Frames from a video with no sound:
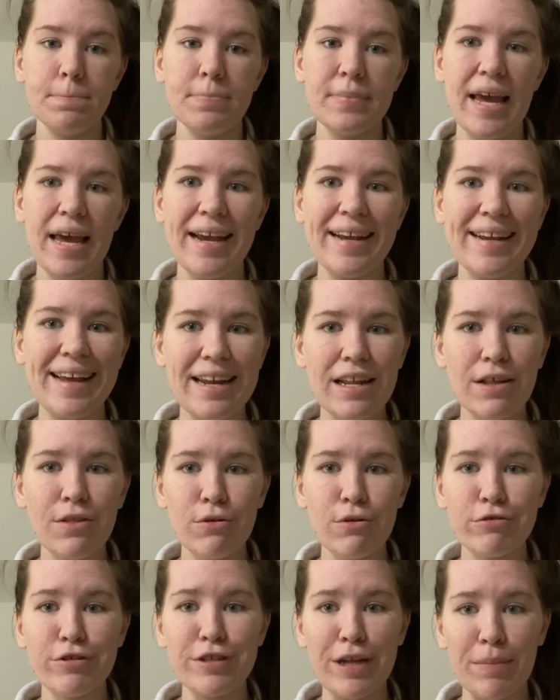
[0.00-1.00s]
And getting
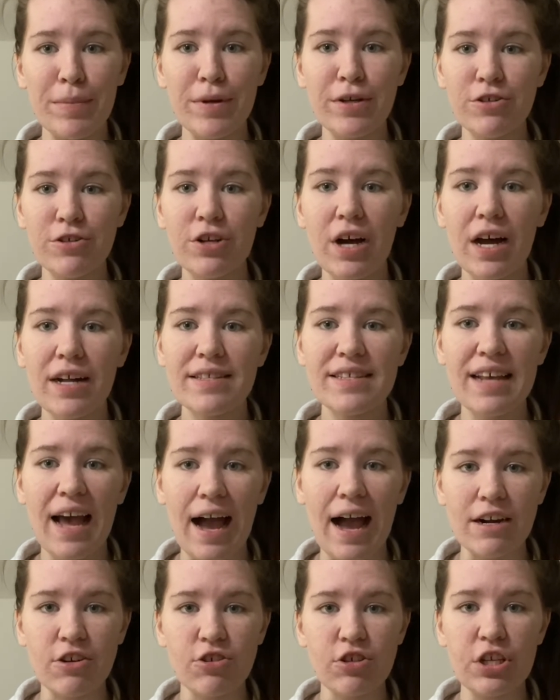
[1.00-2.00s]
those numbing shots
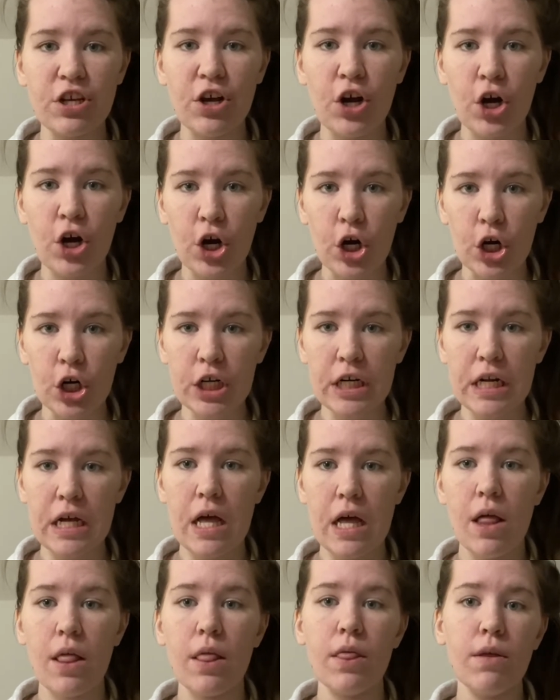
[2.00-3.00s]
actually hurt
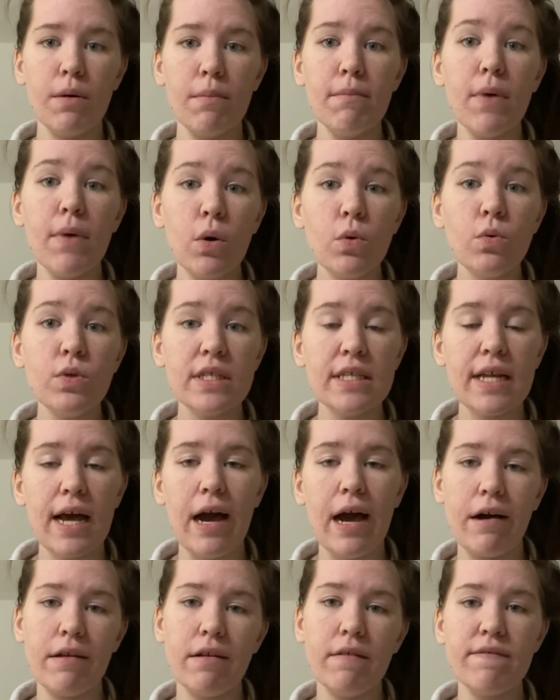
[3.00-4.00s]
the most
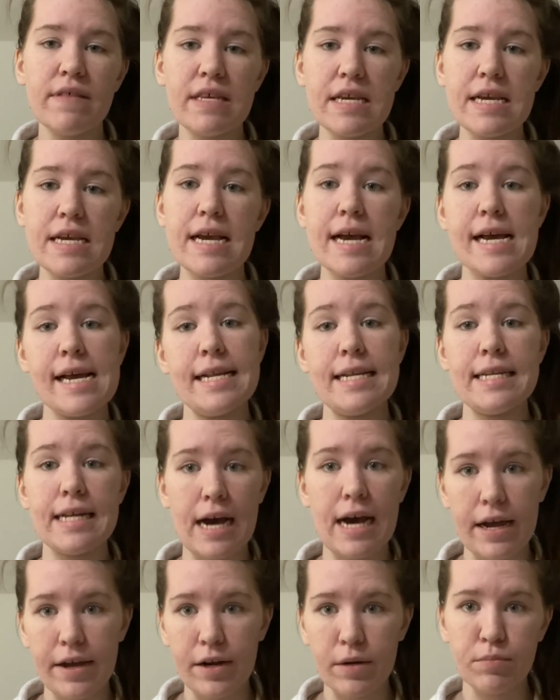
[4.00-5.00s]
out of the
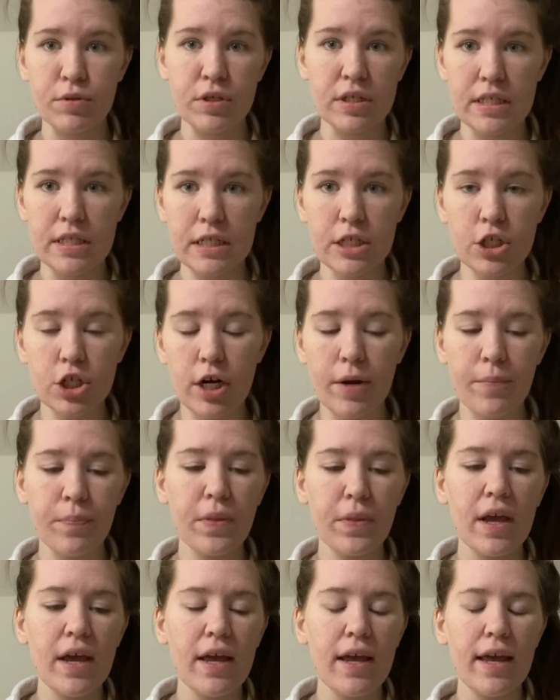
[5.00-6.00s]
entire procedure.
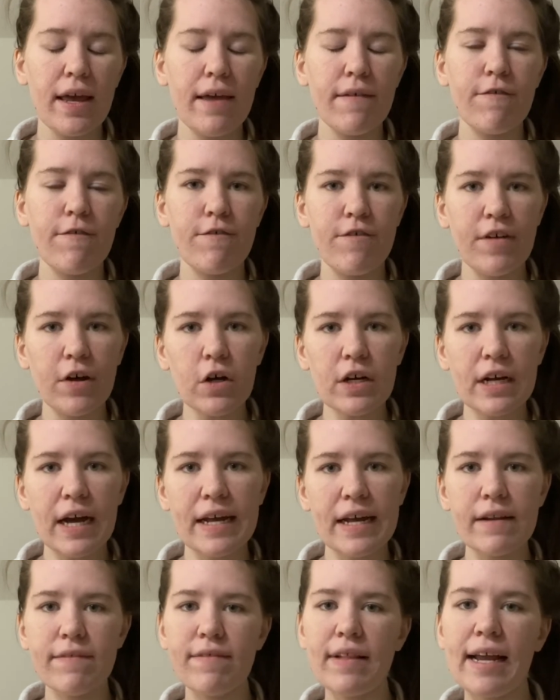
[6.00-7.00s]
It felt
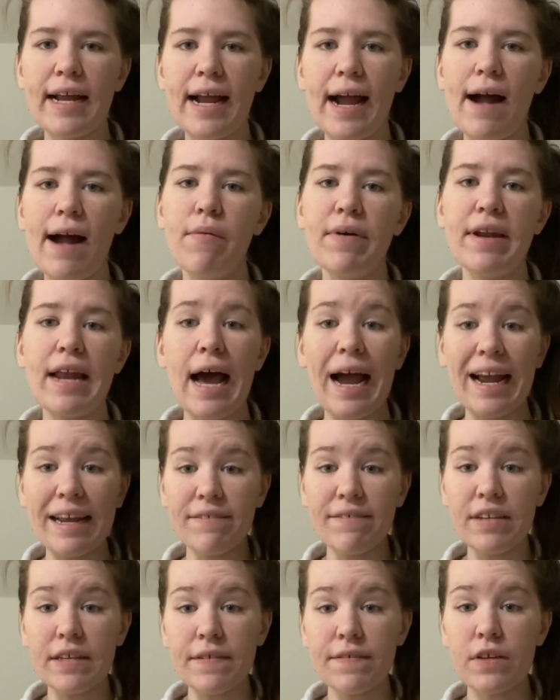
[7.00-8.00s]
kind of like how an
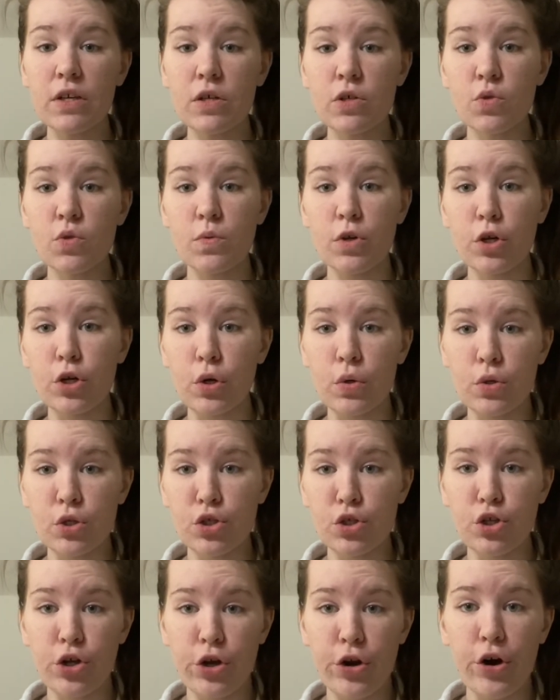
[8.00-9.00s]
IV feels when it goes
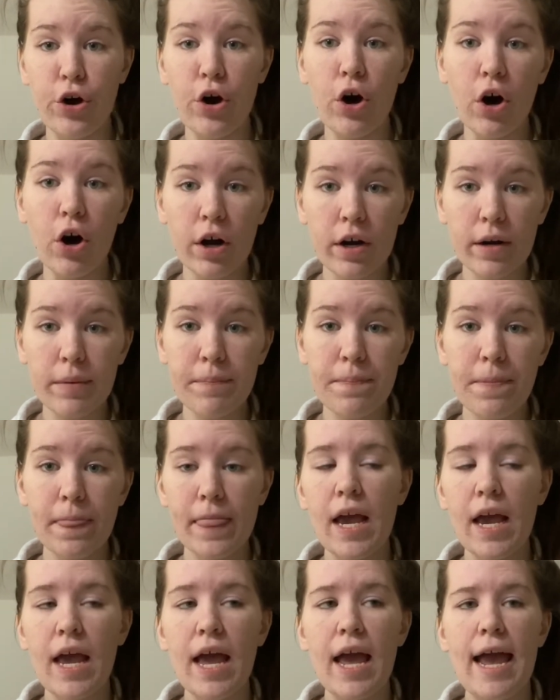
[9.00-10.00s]
into your arm,
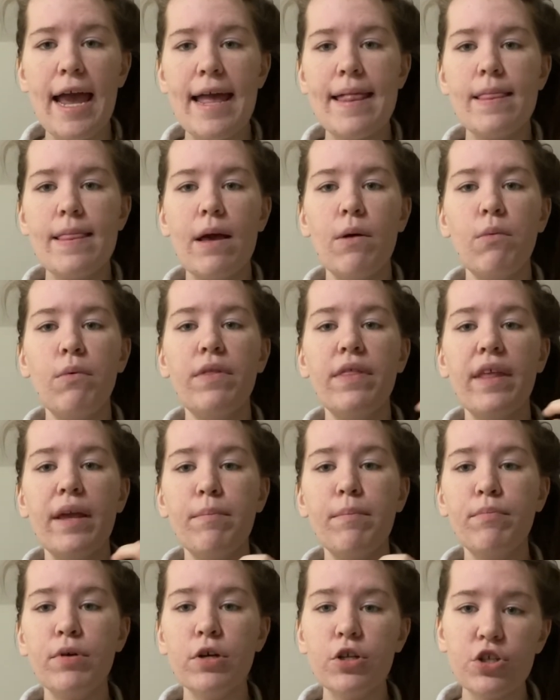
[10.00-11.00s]
and then when they
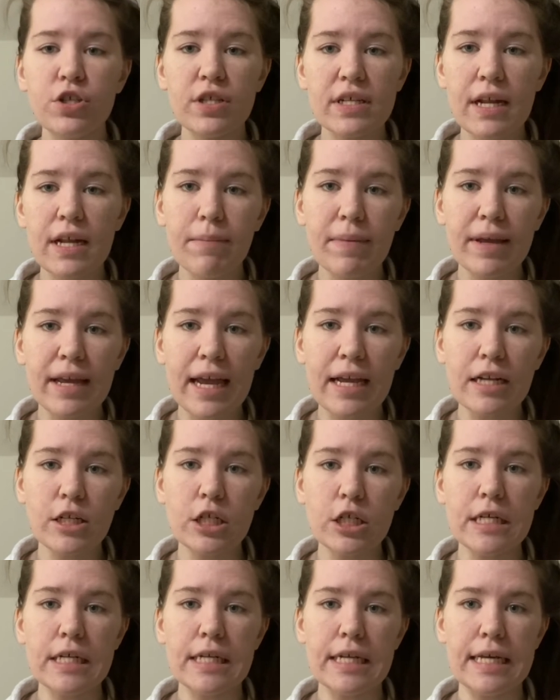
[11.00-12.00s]
push the numbing
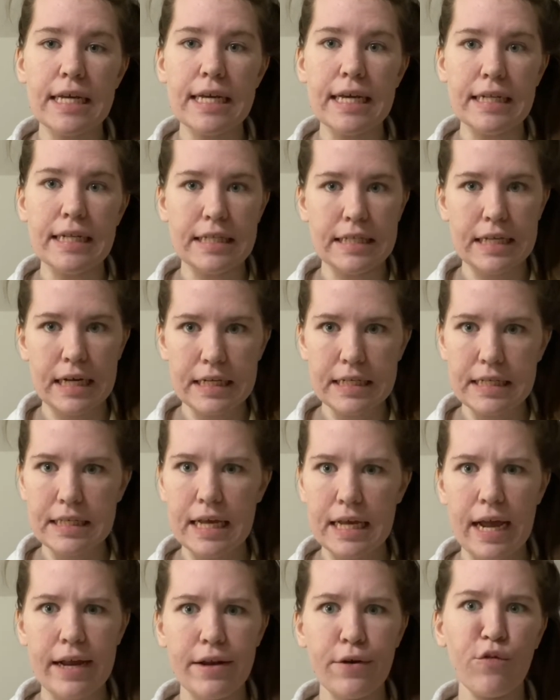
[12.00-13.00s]
agent, it does
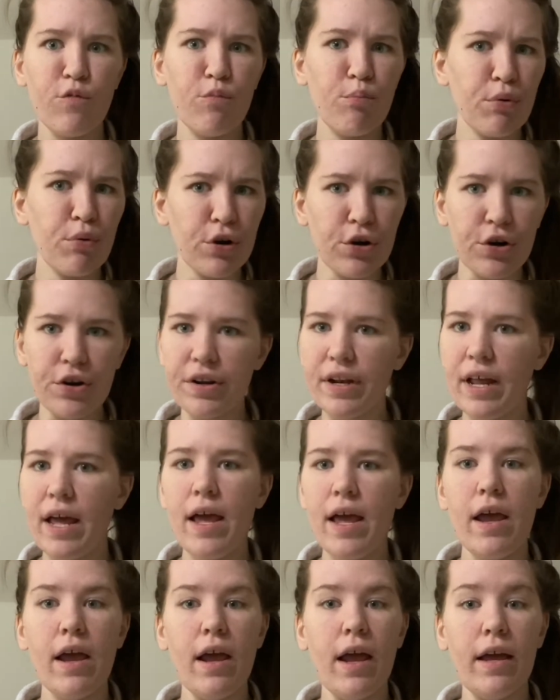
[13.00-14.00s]
kind of burn
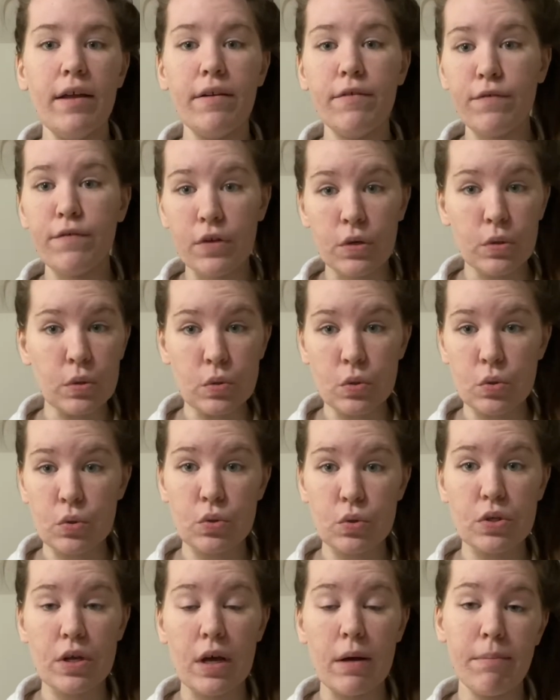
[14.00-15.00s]
and feels
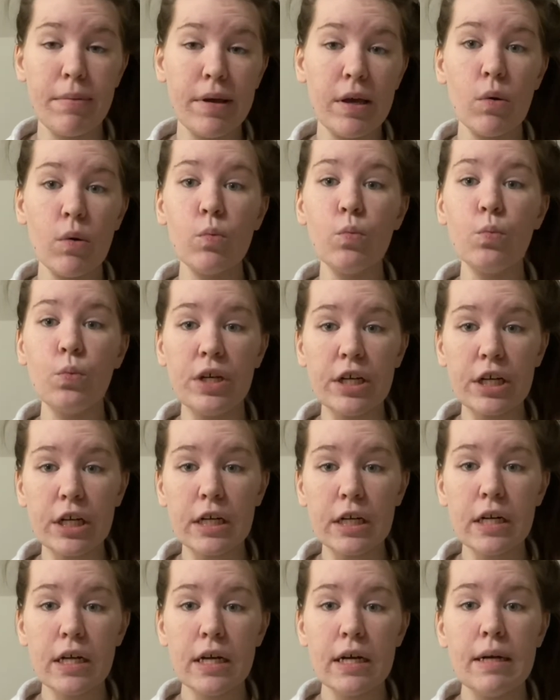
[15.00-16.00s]
a bit
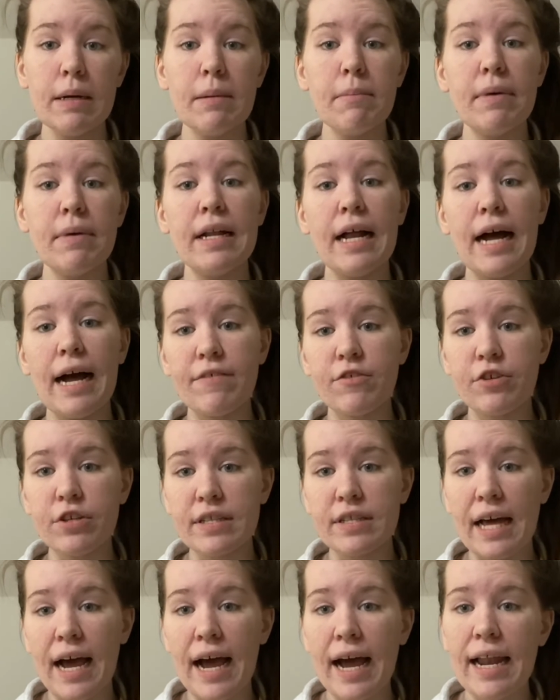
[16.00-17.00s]
weird. But after
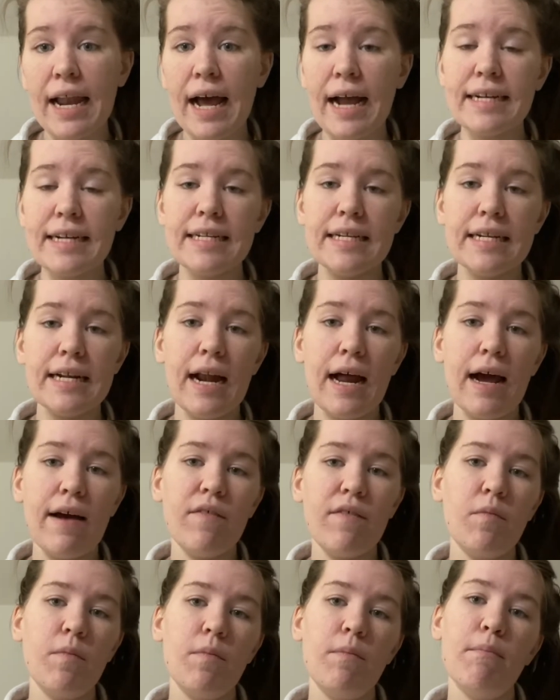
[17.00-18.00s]
that, I didn't have
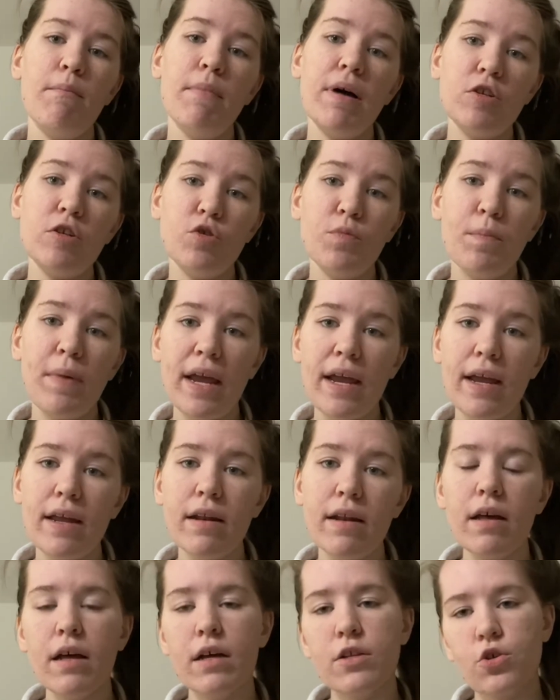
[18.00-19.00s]
much
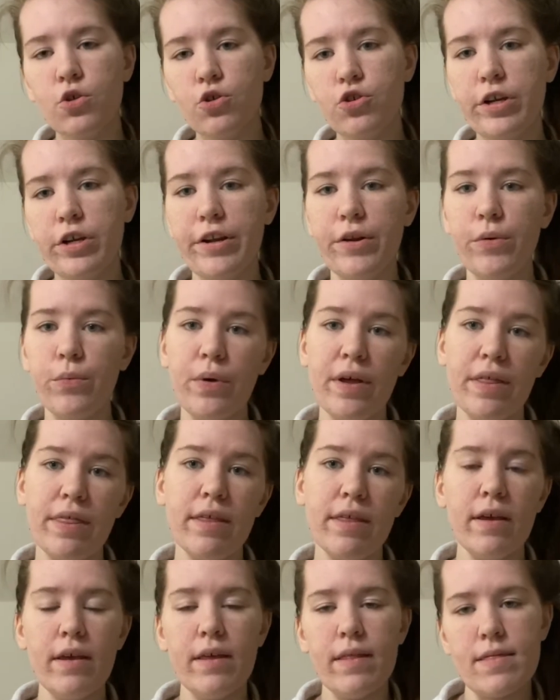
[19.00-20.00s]
pain associated with
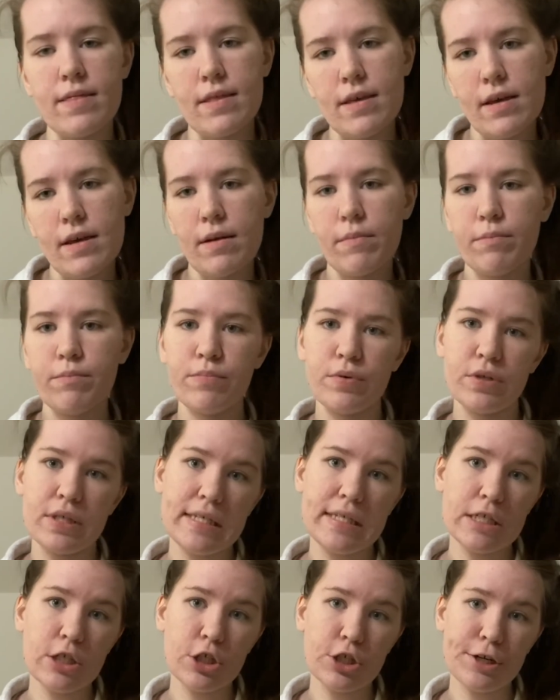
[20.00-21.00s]
the
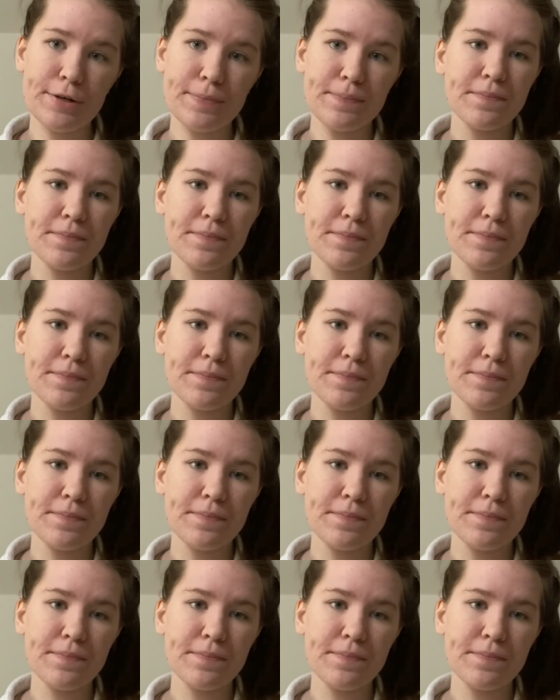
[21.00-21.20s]
procedure.